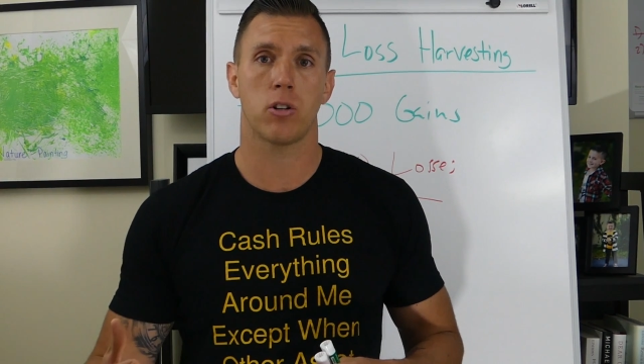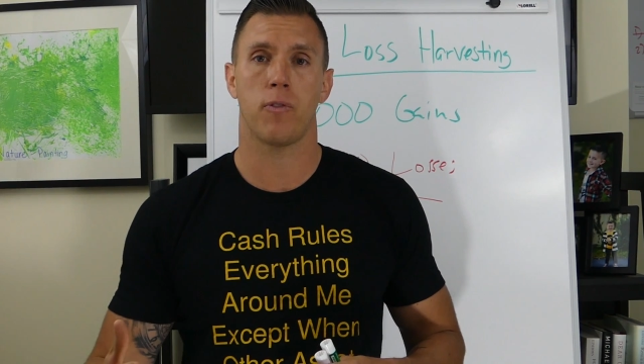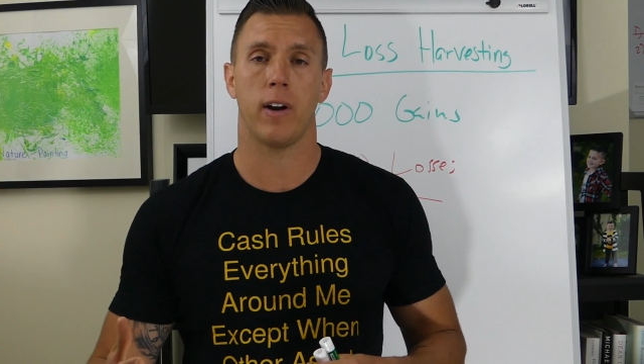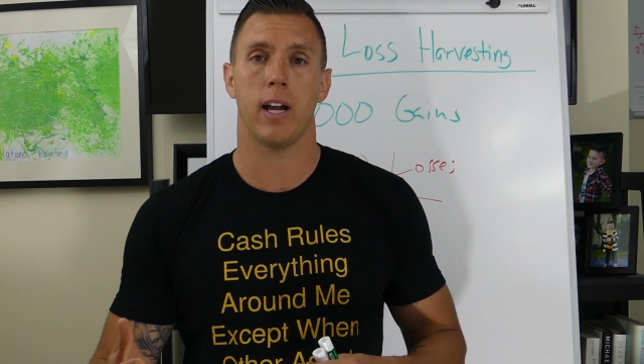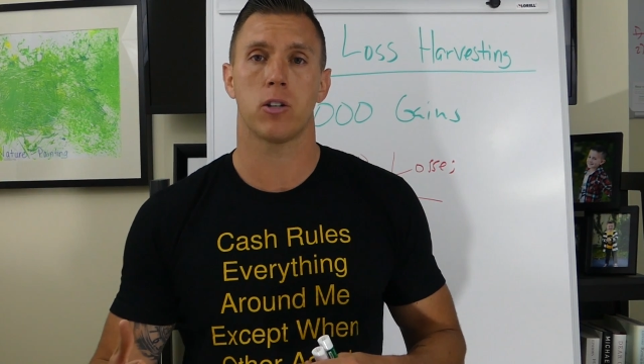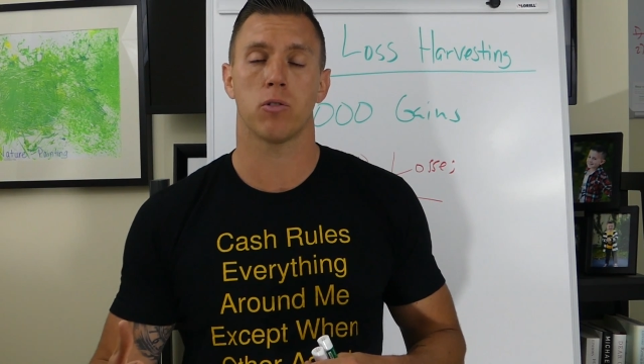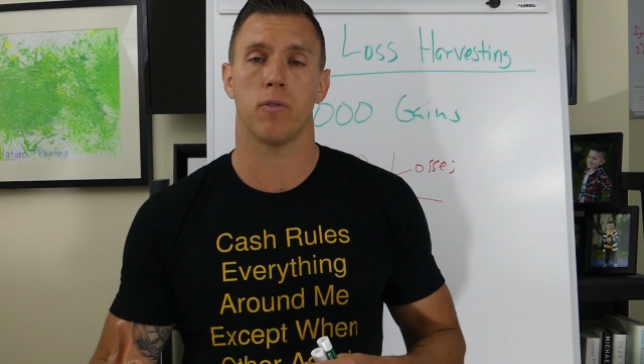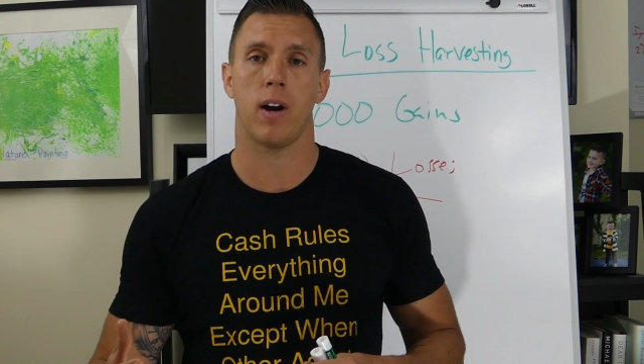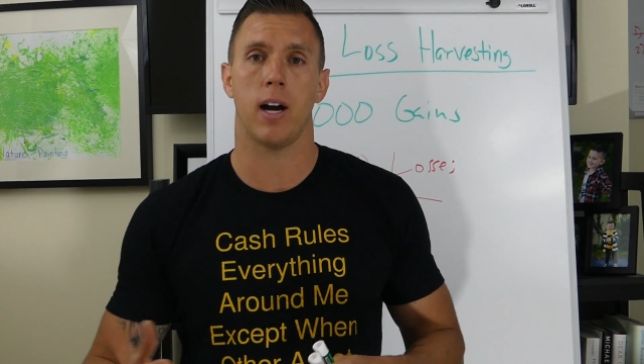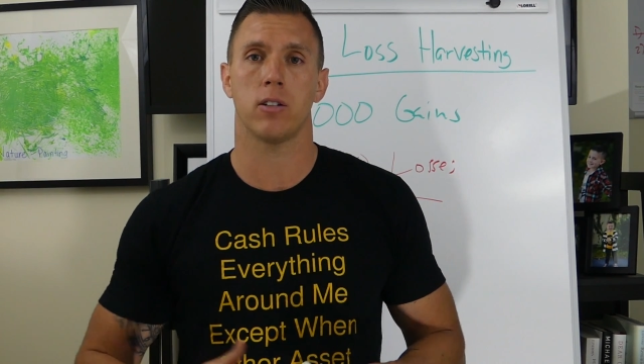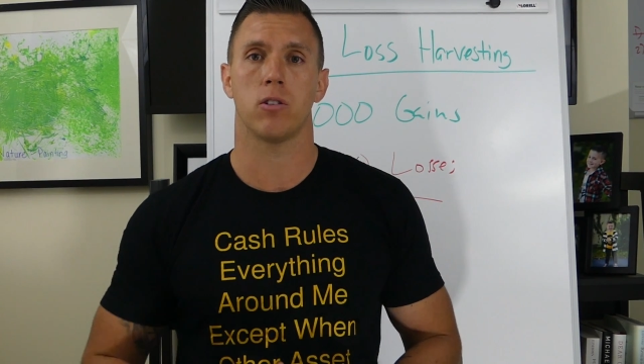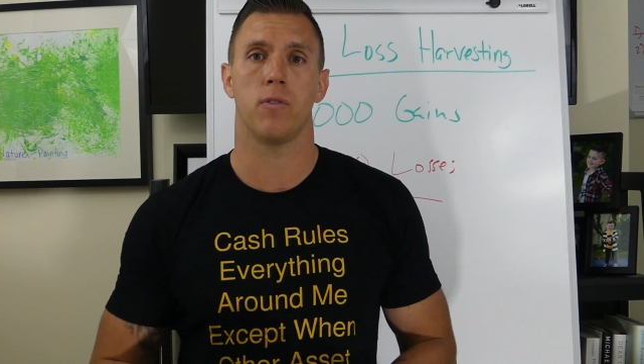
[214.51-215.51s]
your financial
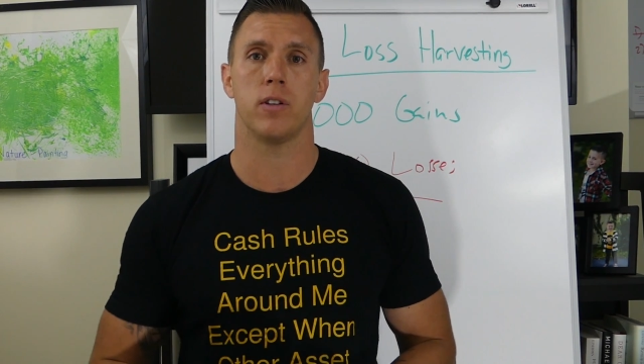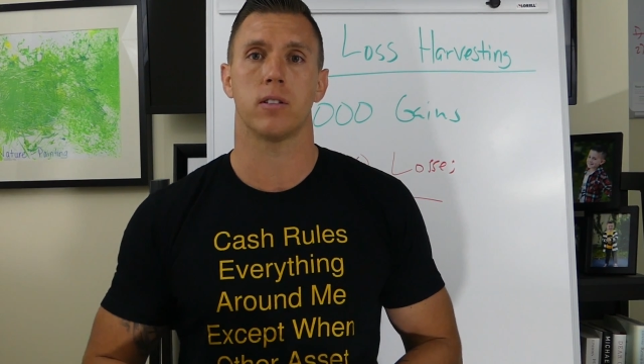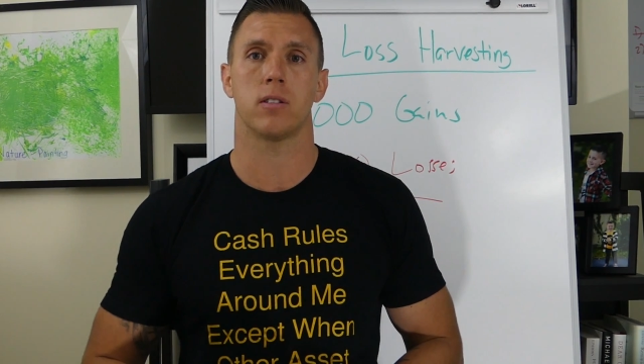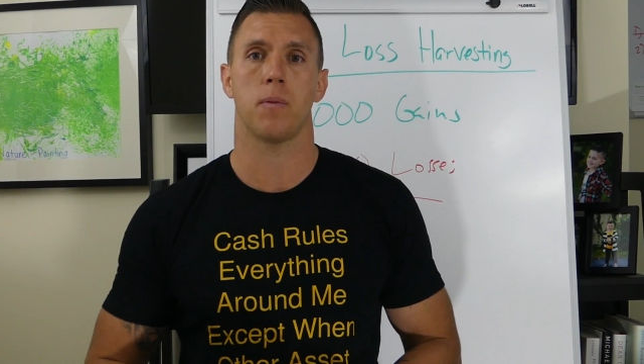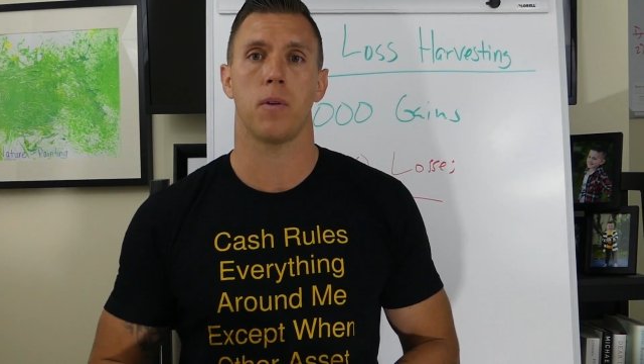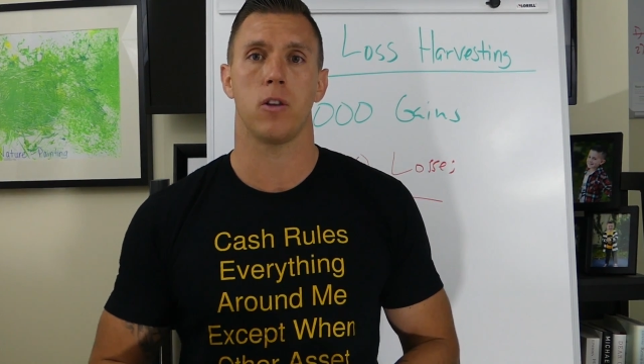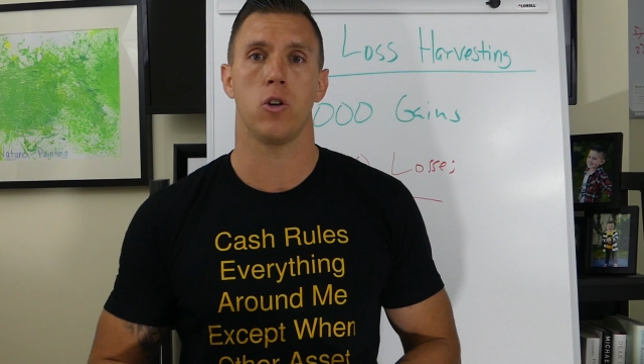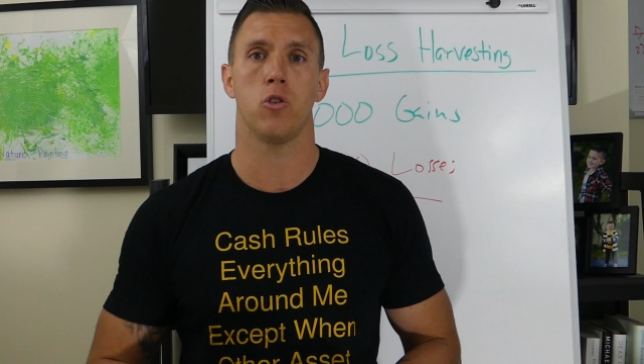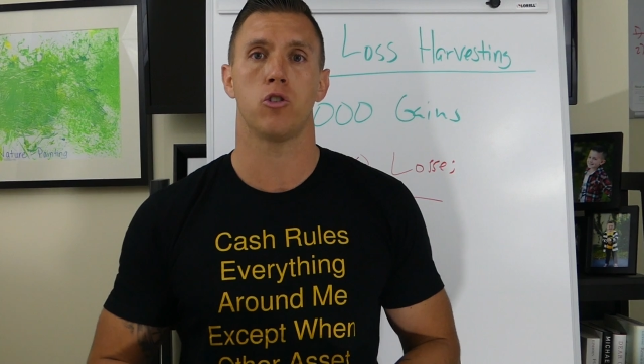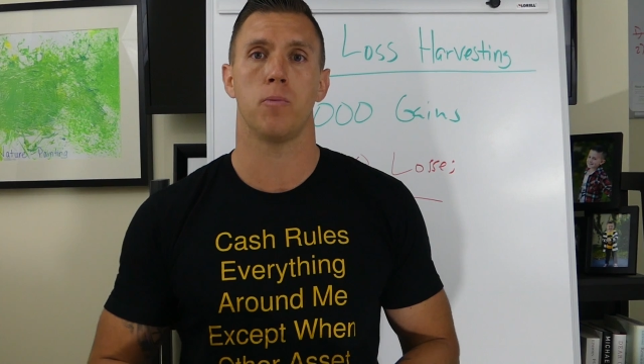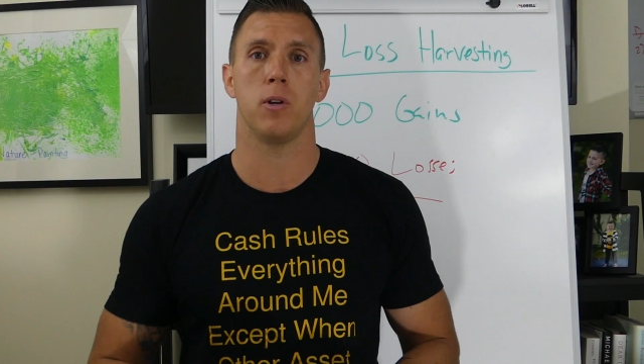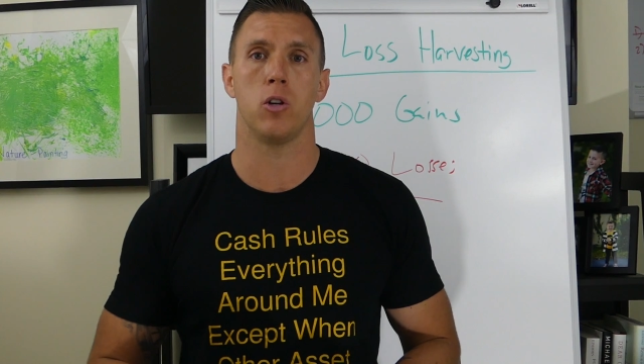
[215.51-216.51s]
advisor if this is something that you
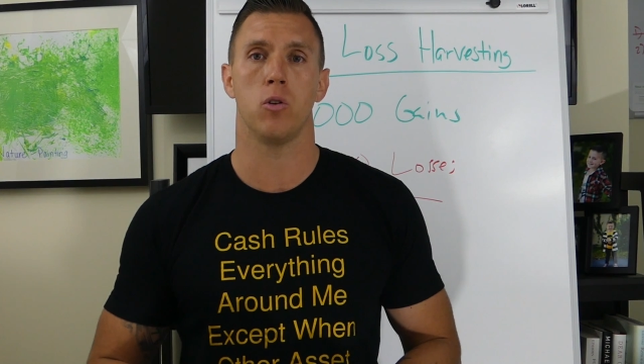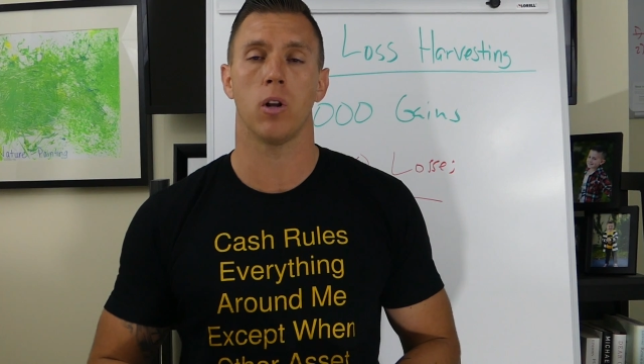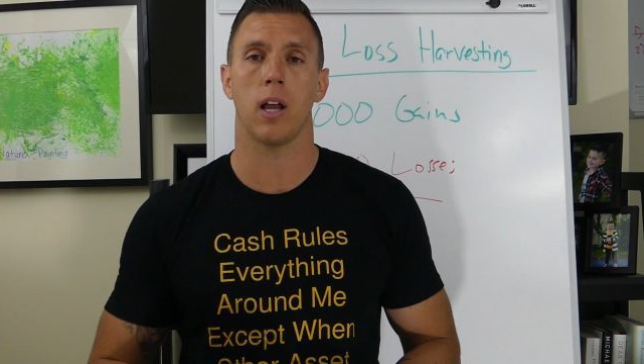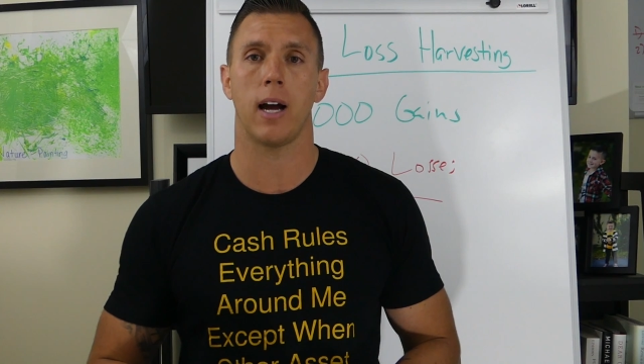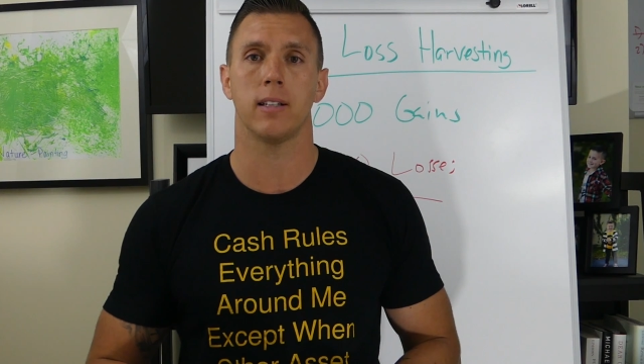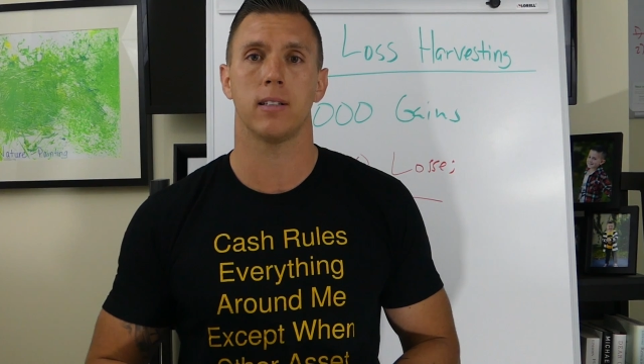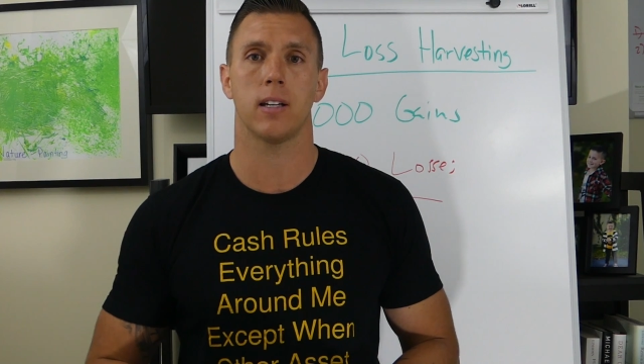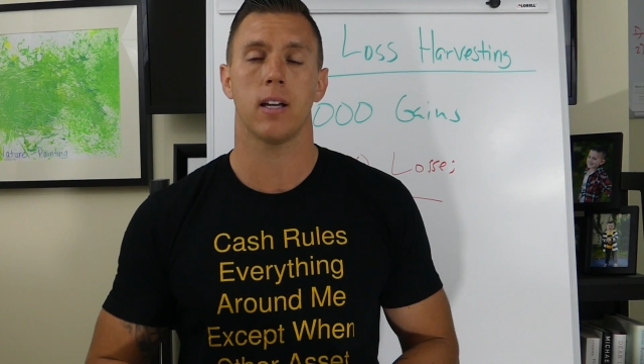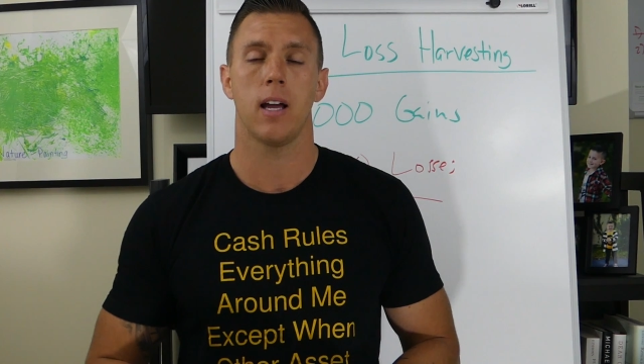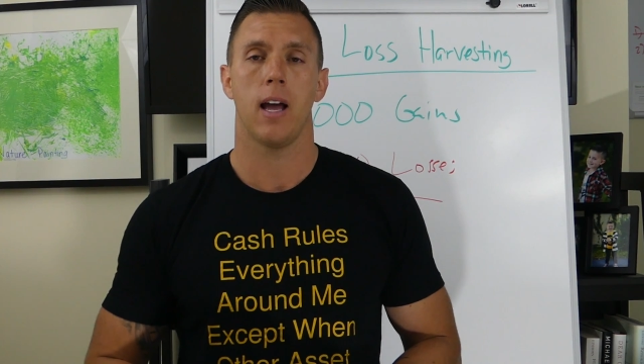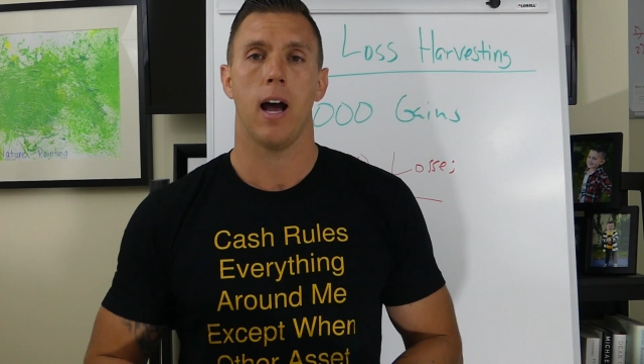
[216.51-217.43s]
should be utilizing.